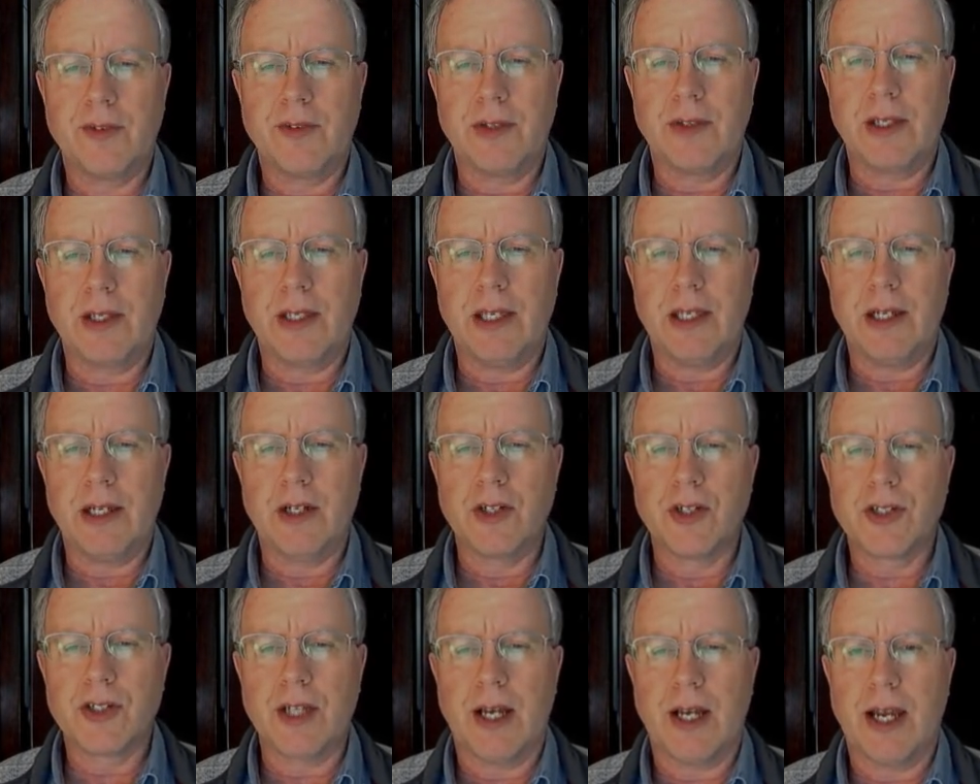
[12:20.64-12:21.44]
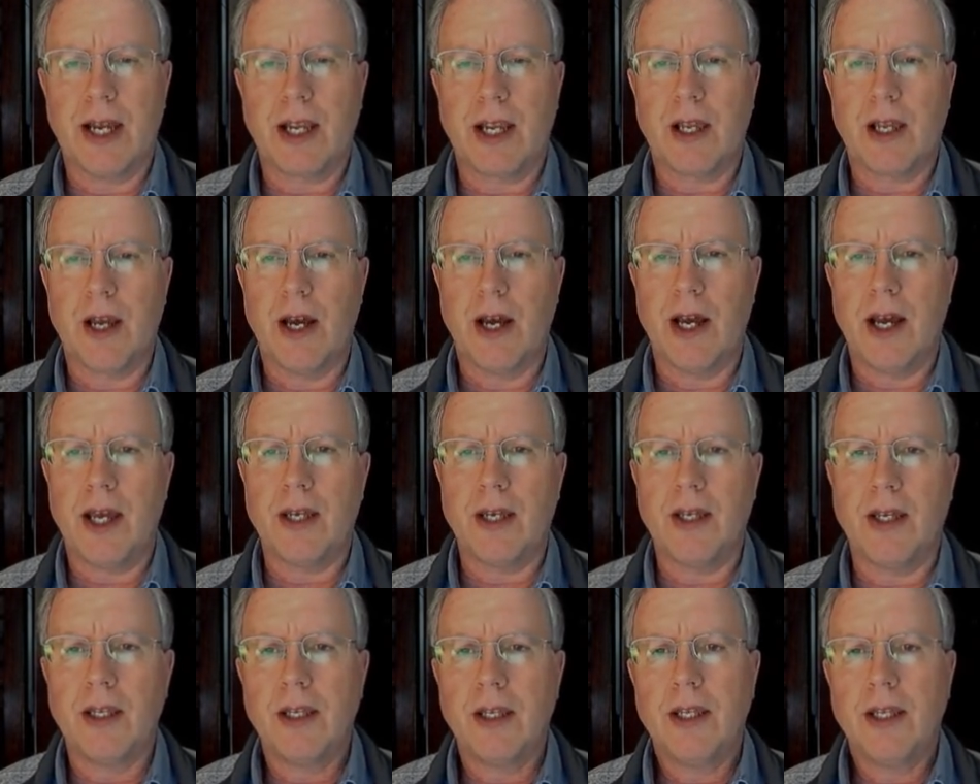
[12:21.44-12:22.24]
gears
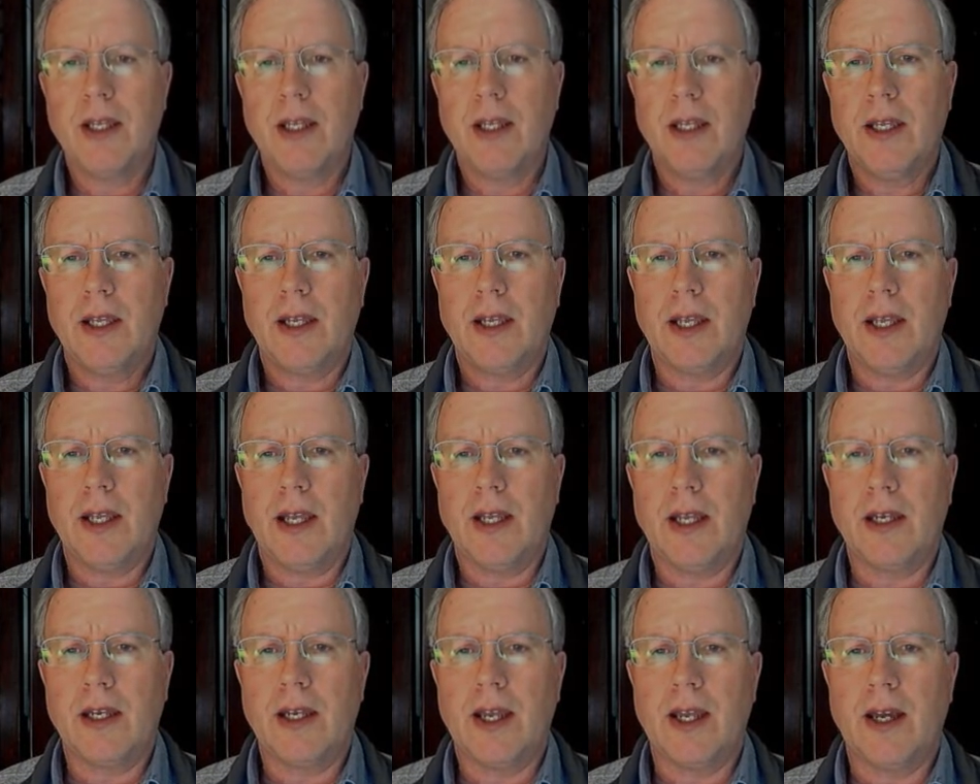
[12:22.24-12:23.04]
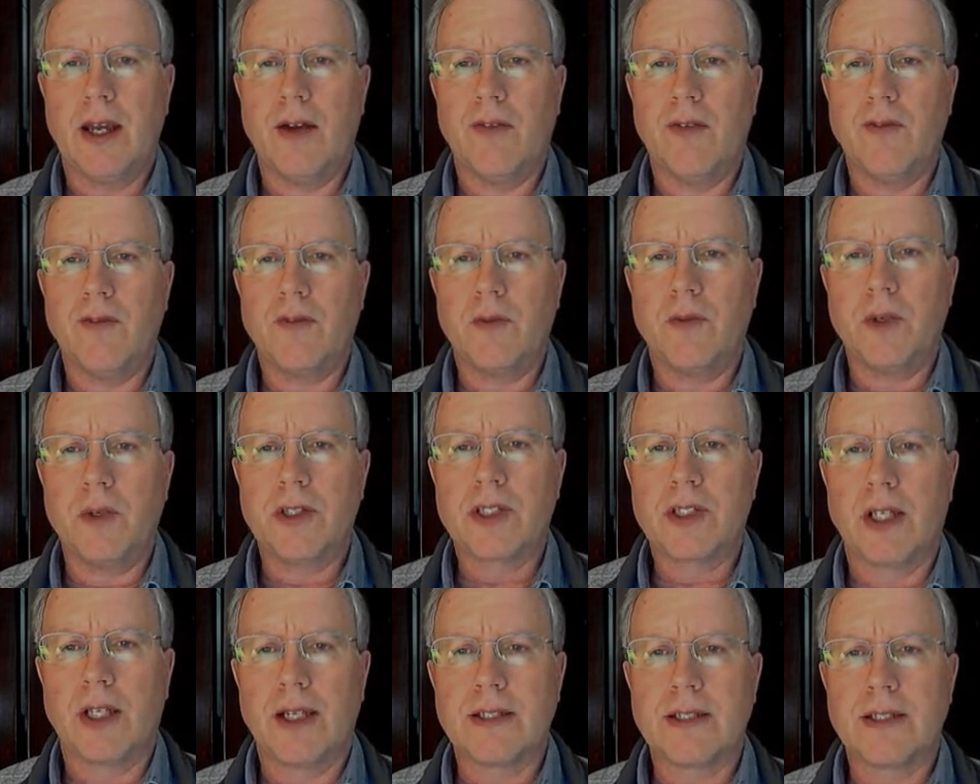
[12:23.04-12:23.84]
icon, and we
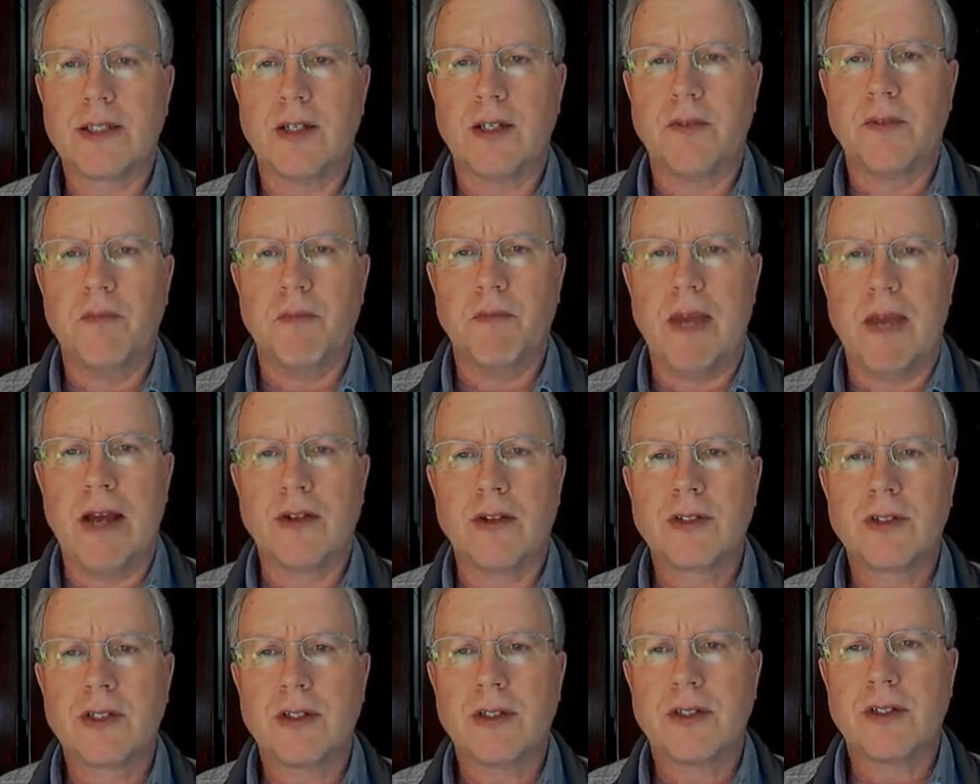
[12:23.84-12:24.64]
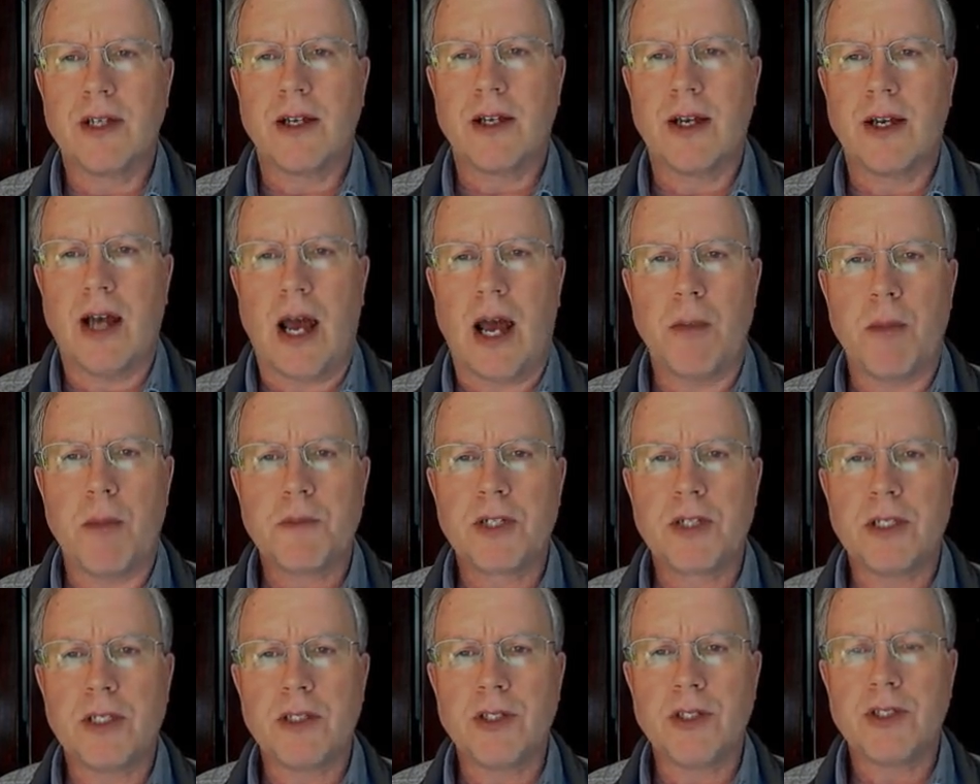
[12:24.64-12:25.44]
selected mount
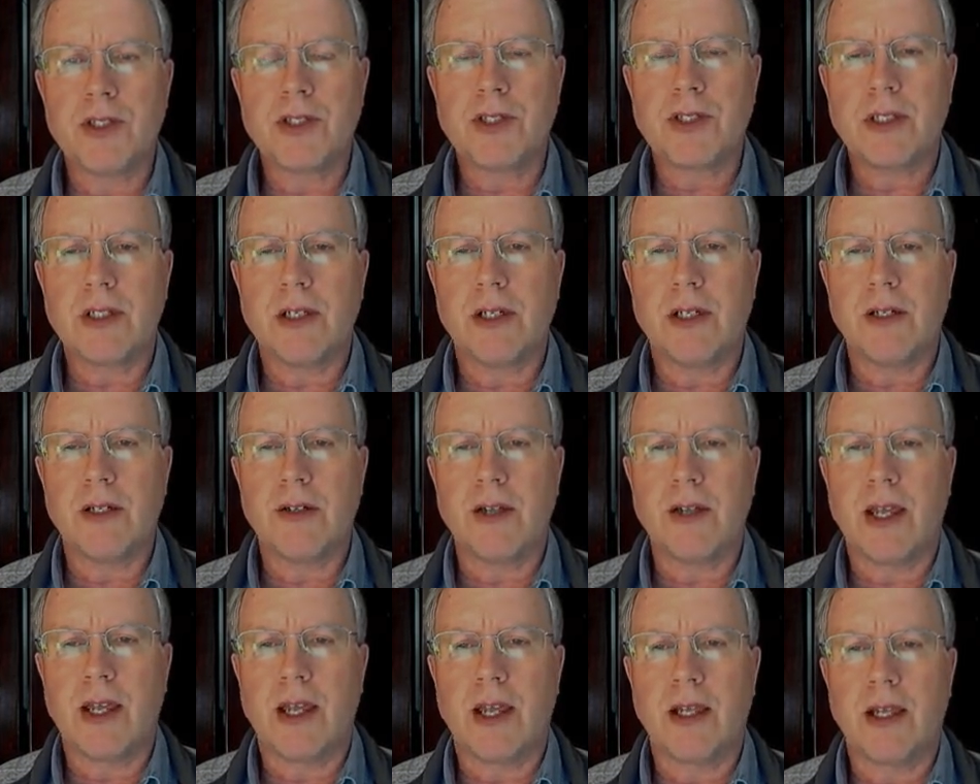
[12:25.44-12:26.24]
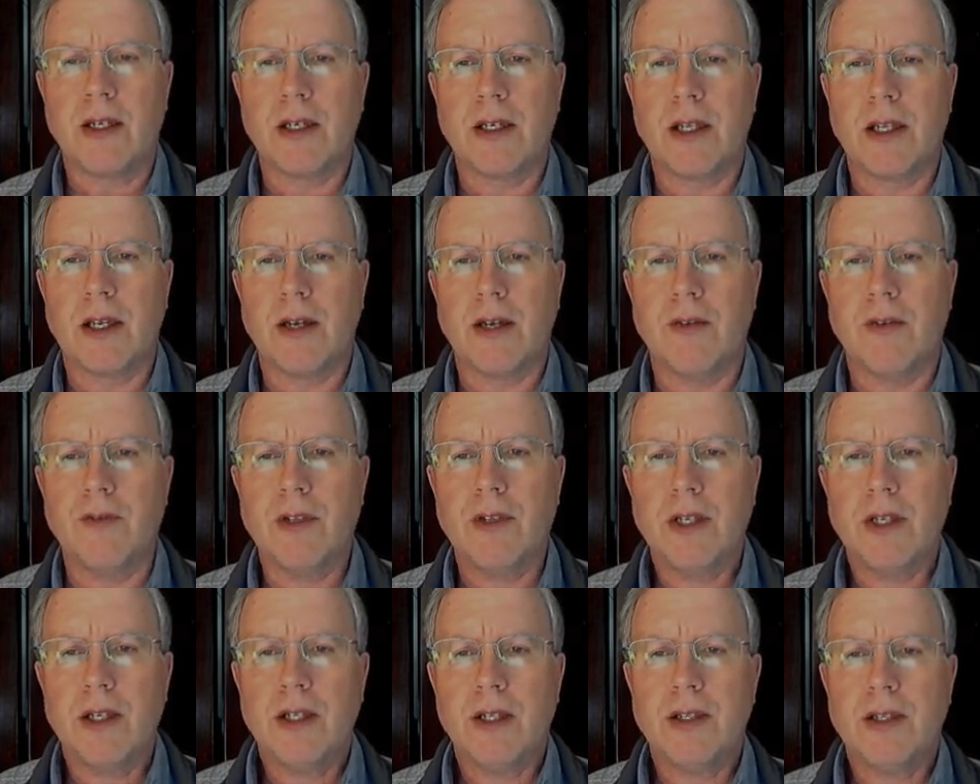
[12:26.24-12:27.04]
options, and
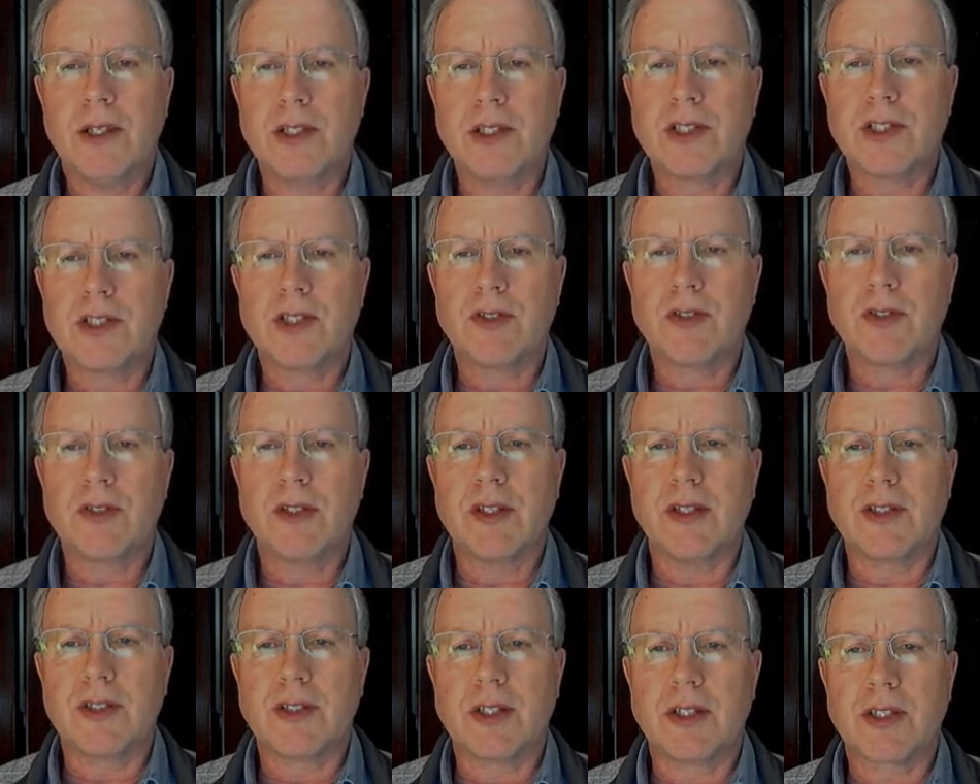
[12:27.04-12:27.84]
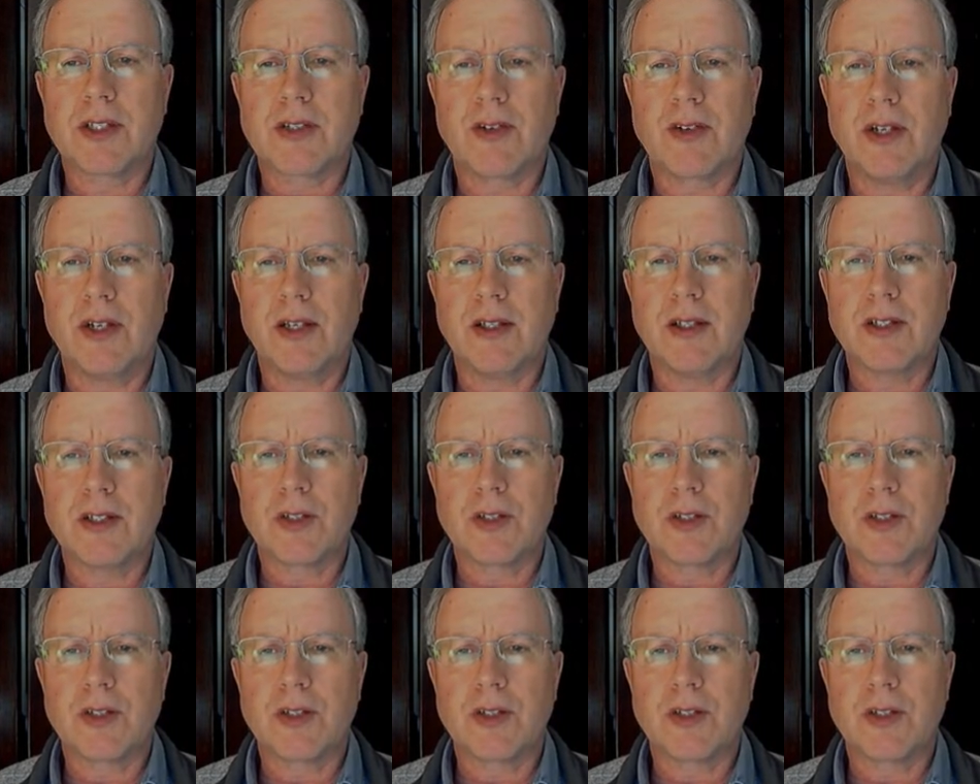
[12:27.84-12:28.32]
this is the screen.